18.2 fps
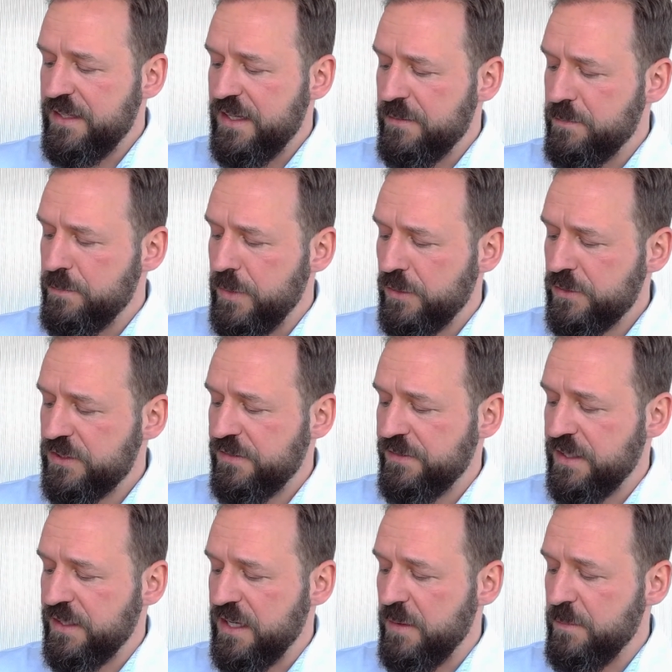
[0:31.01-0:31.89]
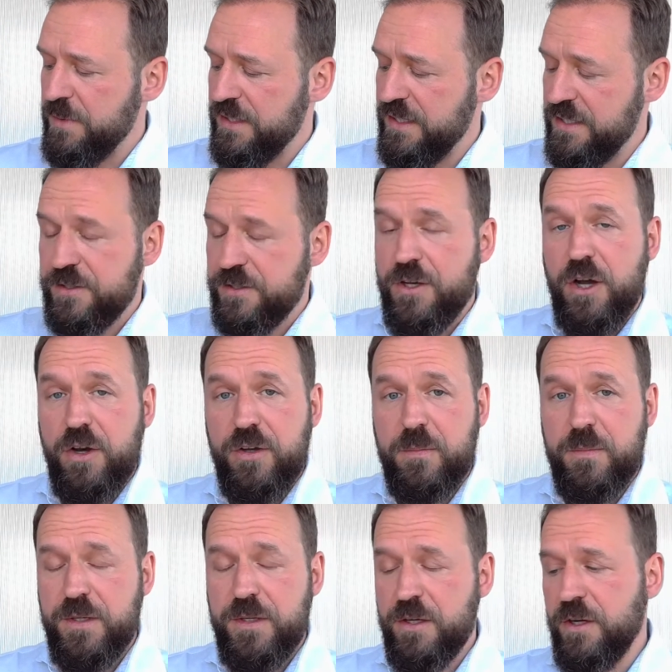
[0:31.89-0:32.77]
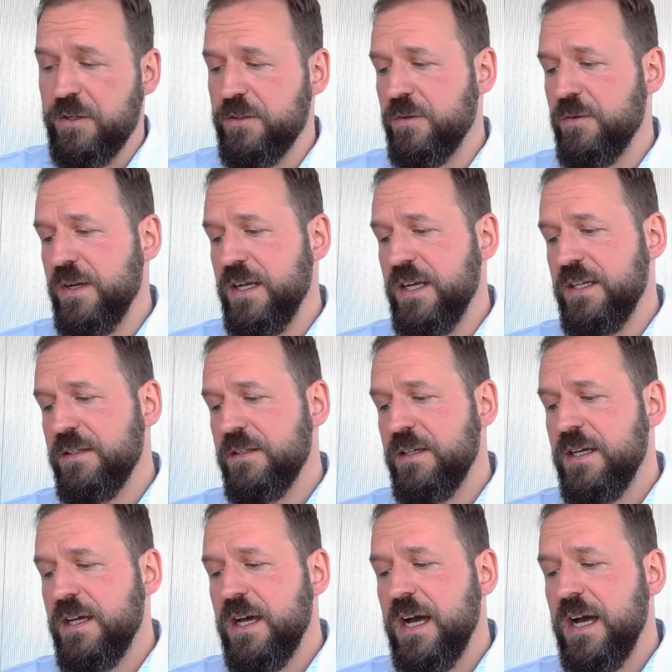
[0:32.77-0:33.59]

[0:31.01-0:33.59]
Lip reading: that most of the companies going beyond great